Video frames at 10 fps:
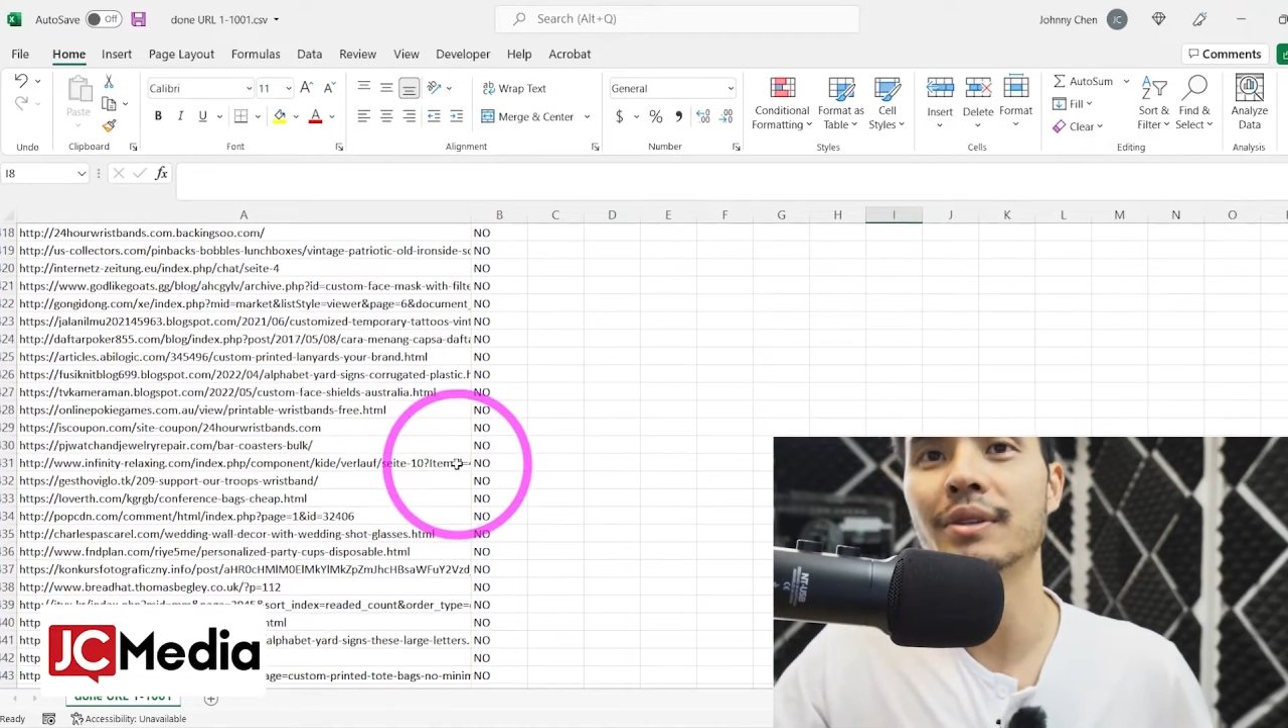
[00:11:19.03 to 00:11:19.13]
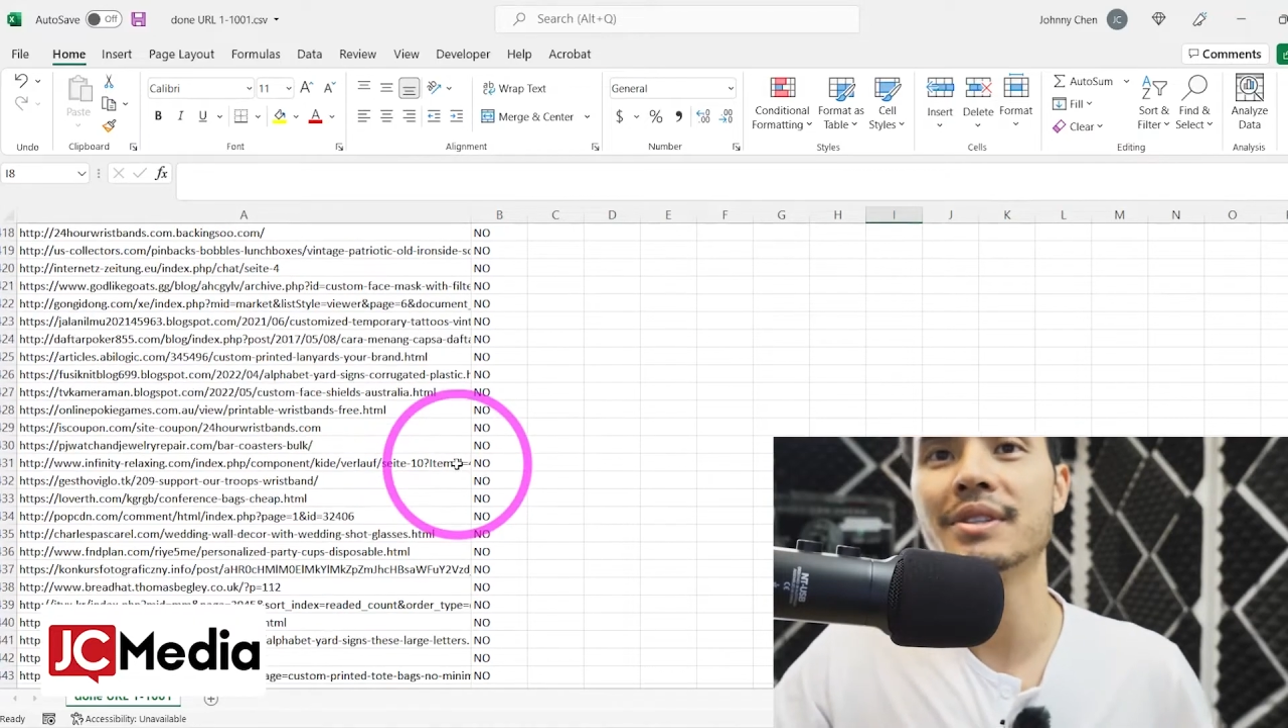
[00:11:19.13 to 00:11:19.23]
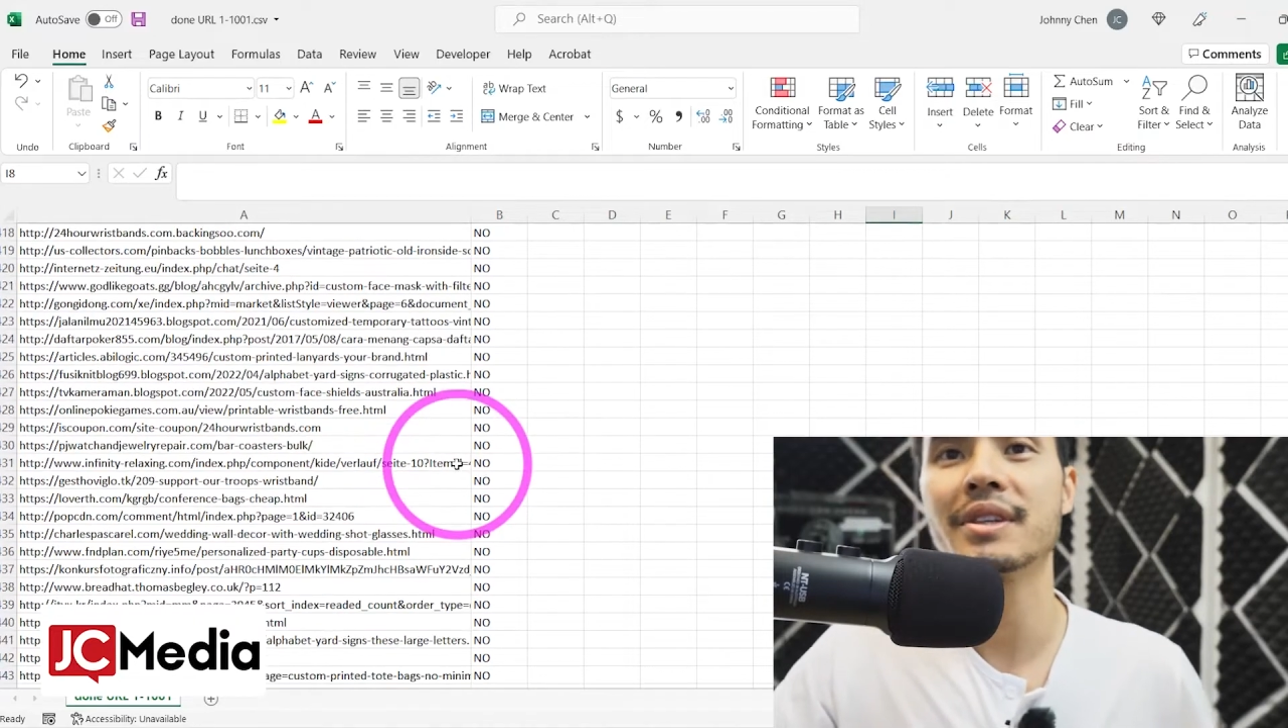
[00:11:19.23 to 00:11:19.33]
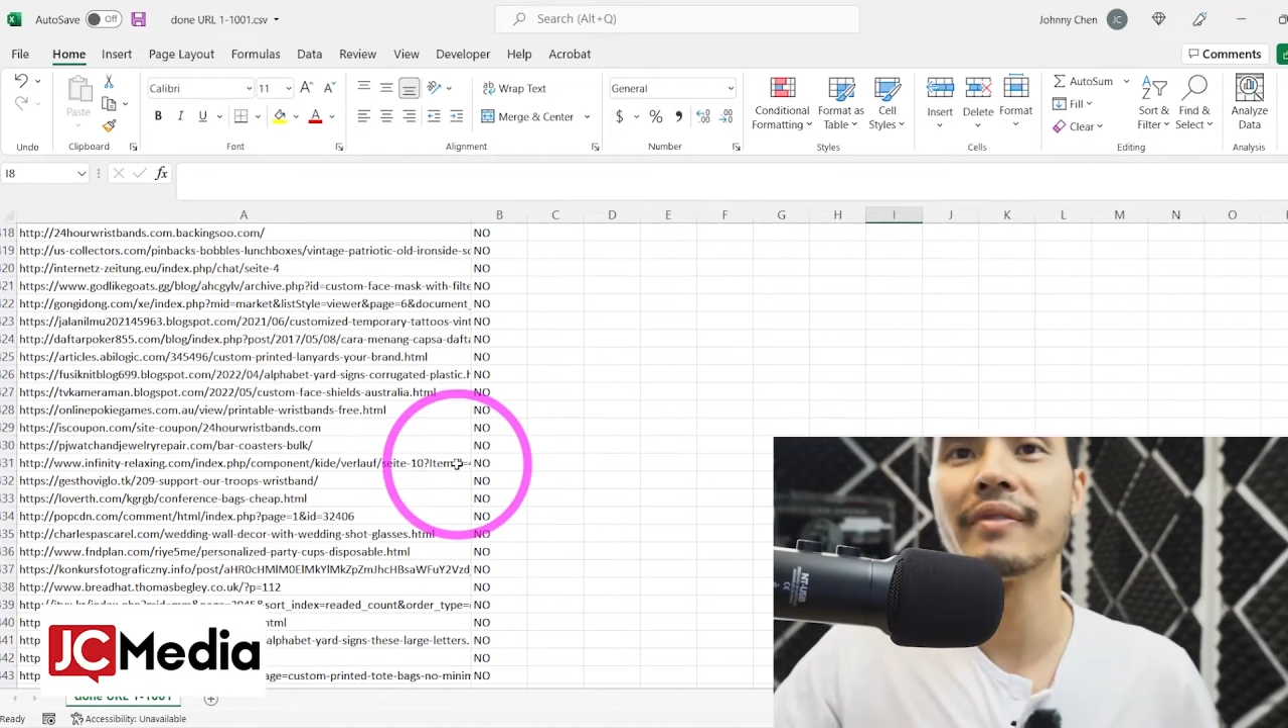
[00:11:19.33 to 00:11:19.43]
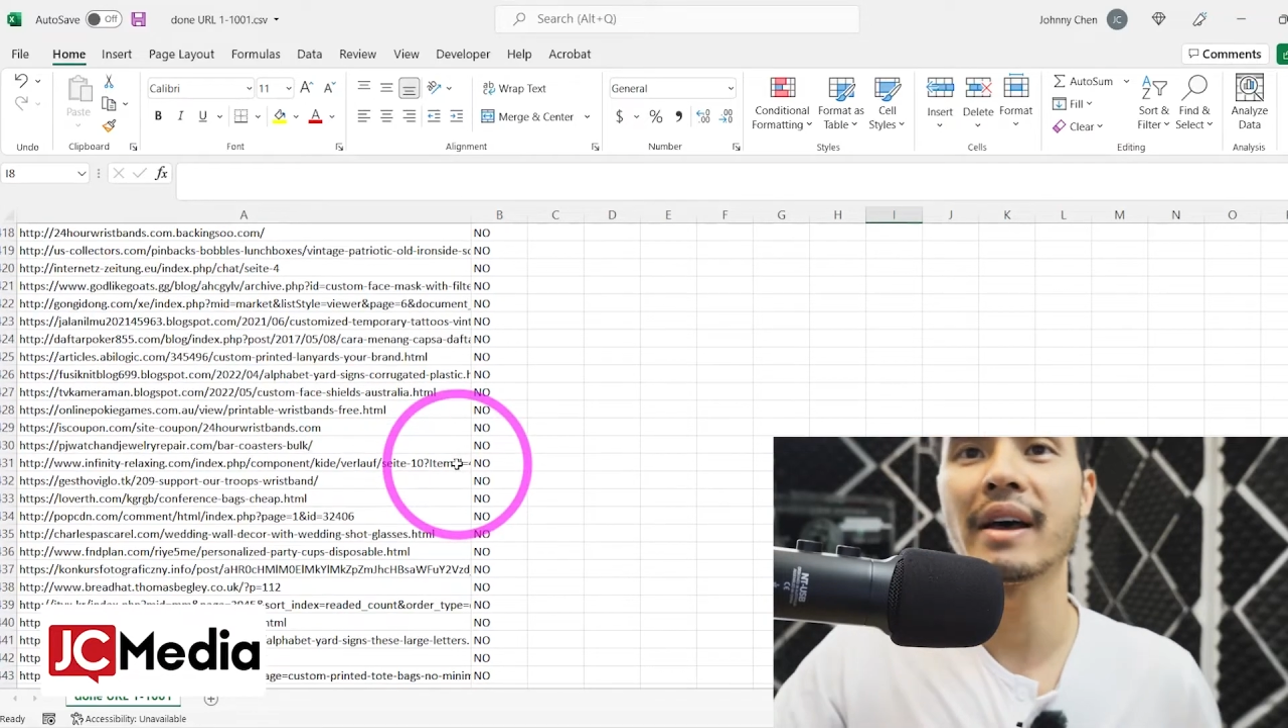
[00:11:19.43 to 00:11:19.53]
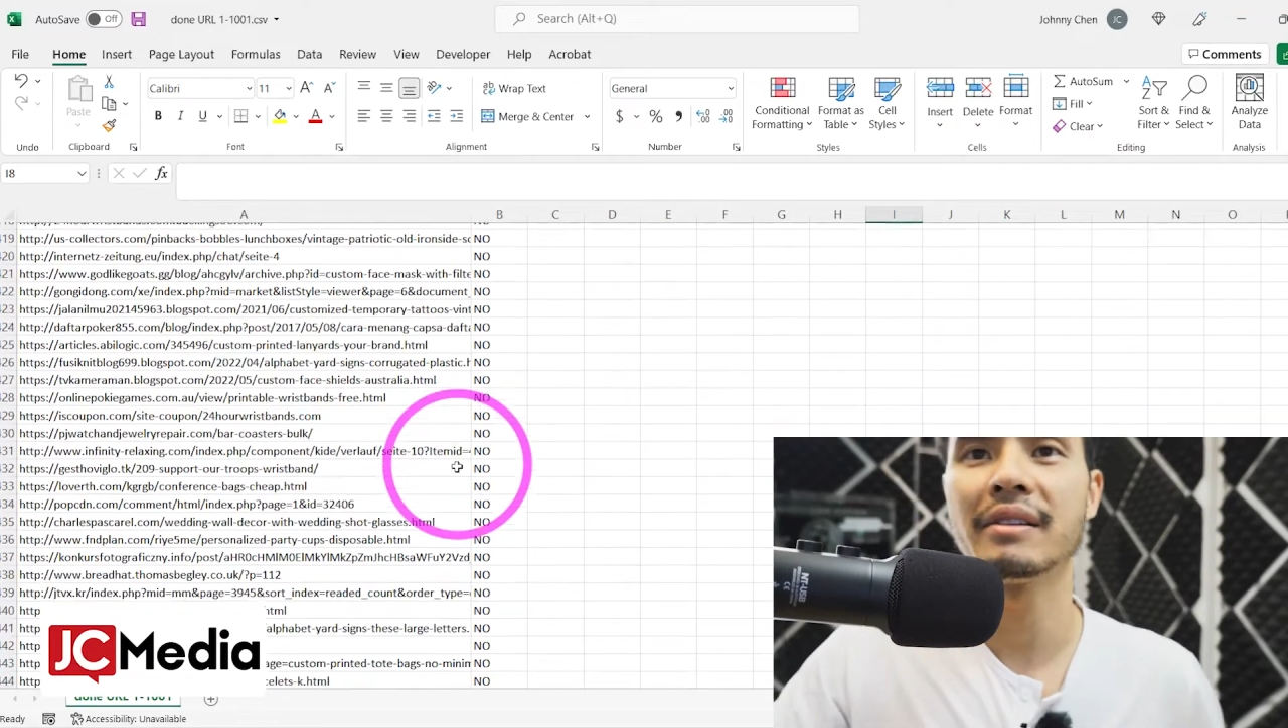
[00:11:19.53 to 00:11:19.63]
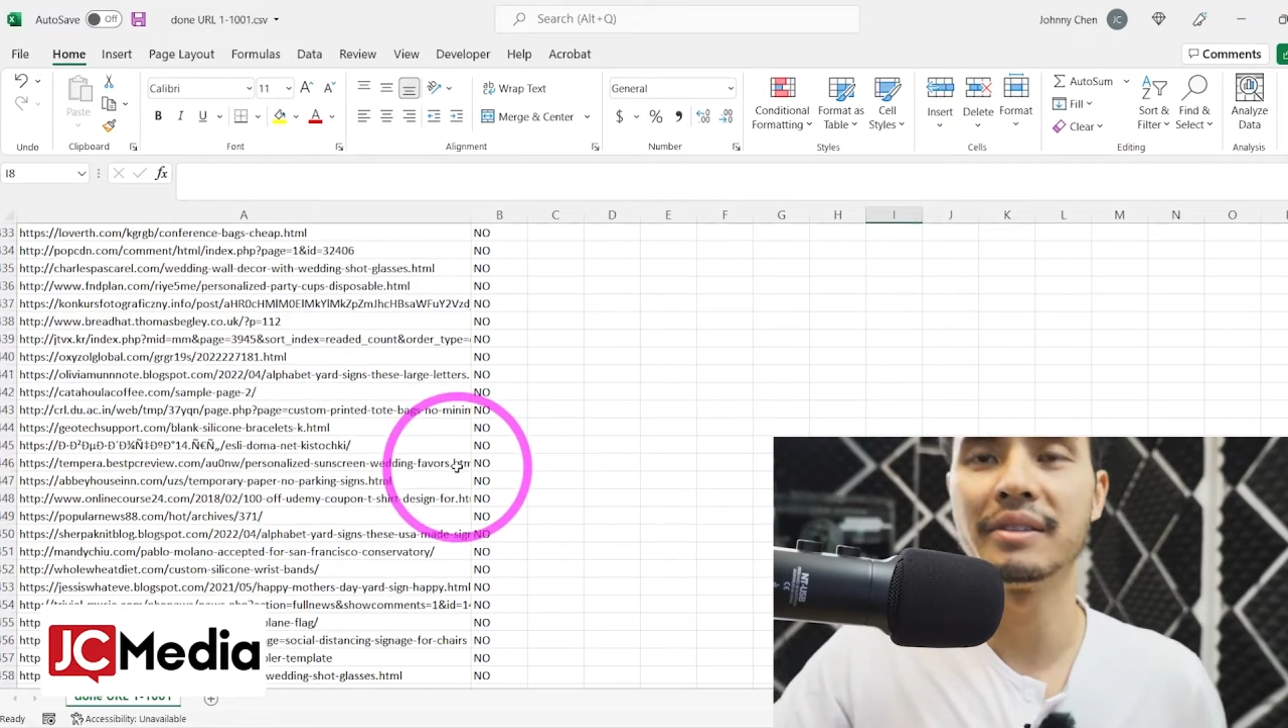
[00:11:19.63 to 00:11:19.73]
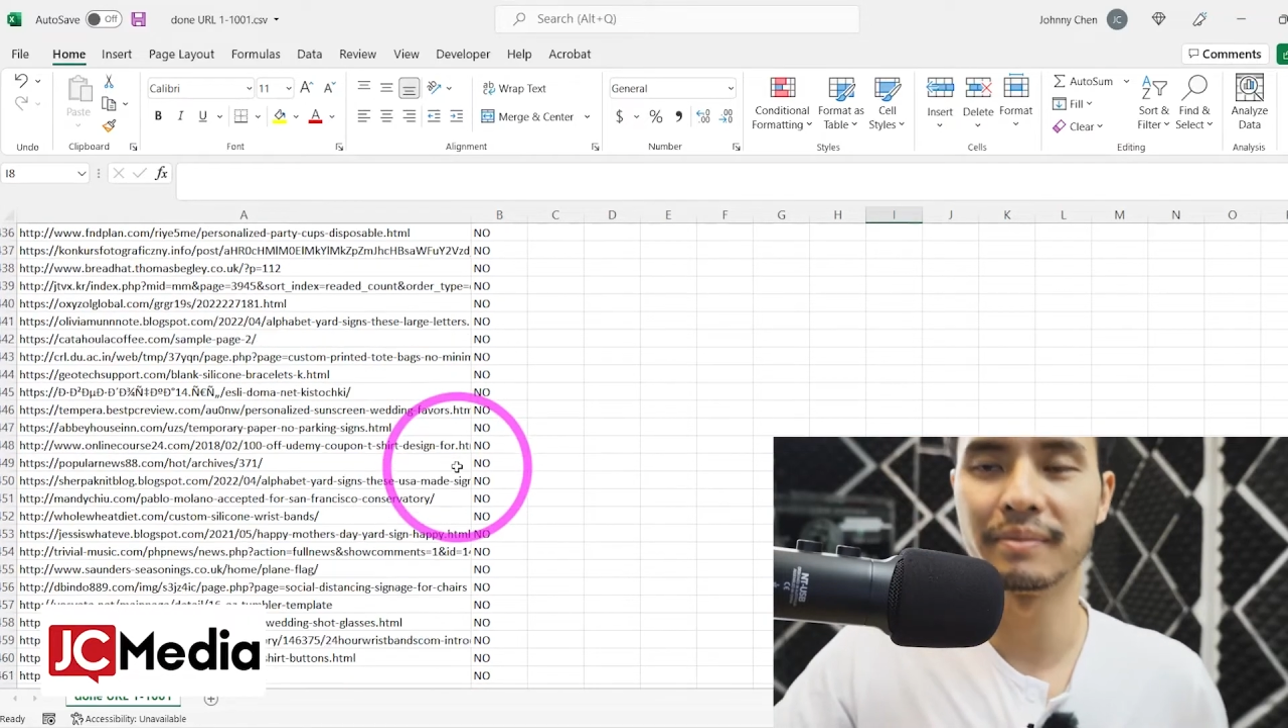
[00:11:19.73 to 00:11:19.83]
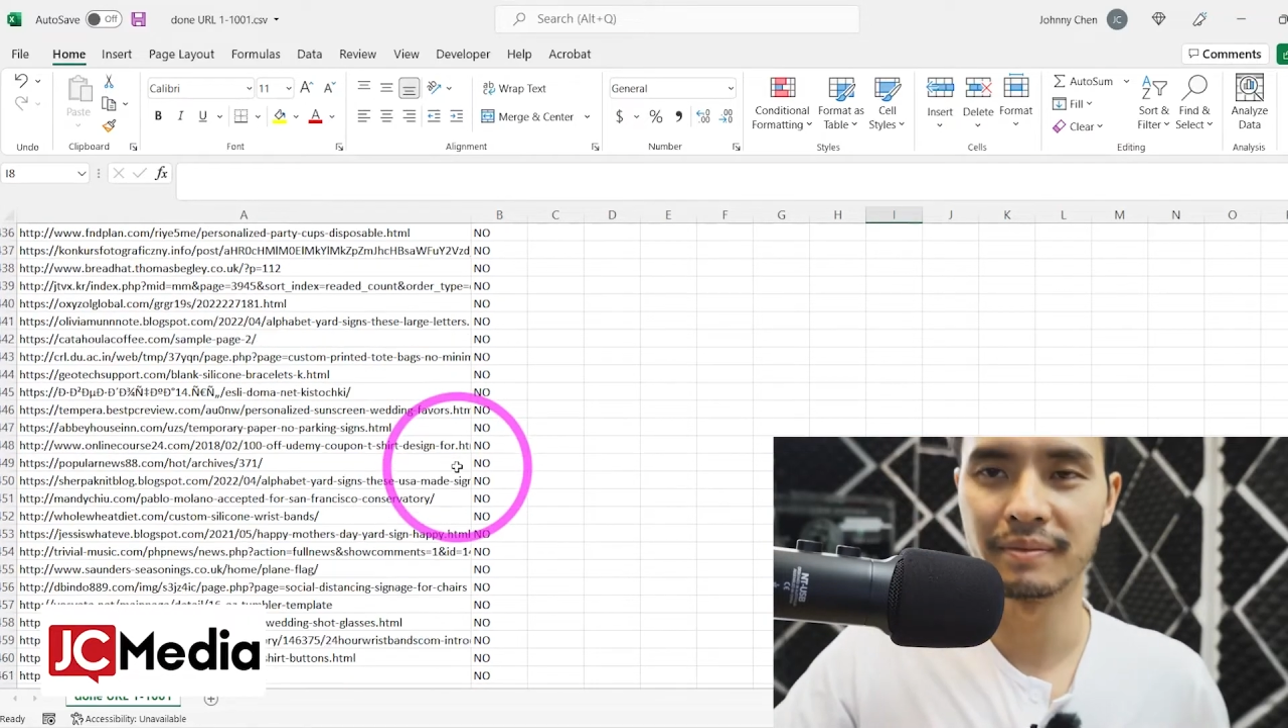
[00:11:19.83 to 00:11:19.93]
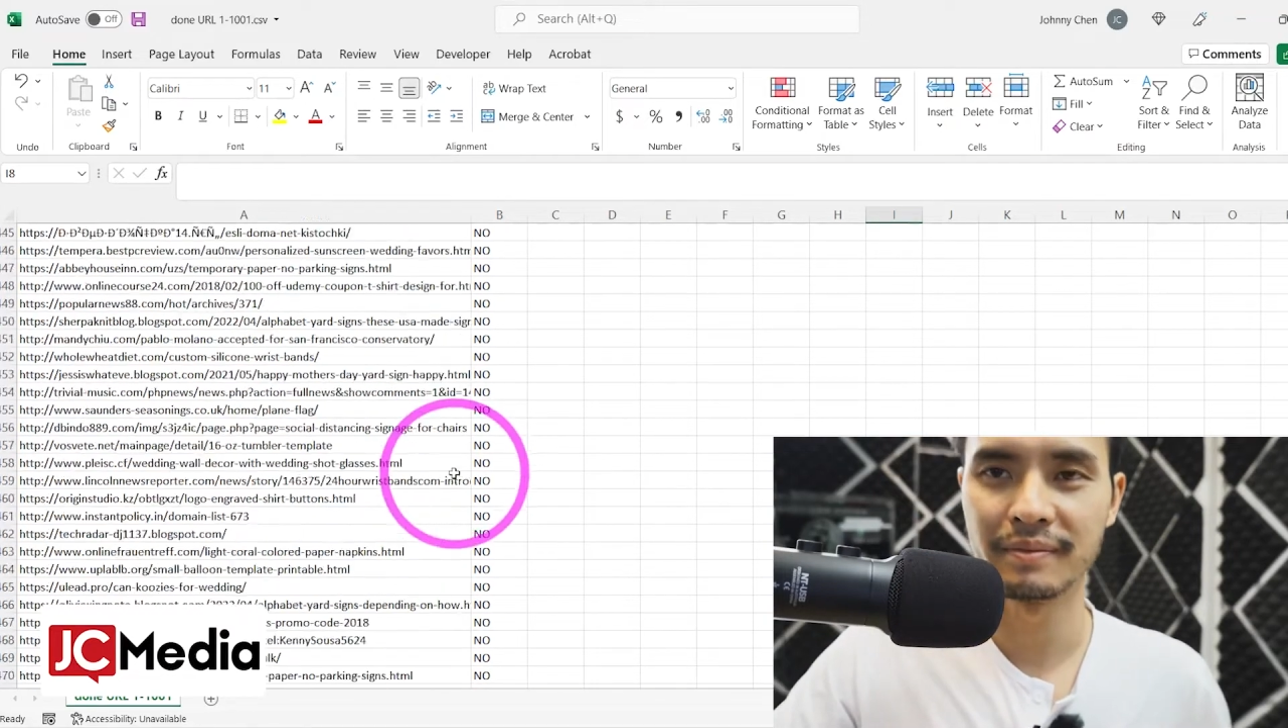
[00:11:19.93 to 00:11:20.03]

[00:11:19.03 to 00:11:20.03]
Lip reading: disavow them.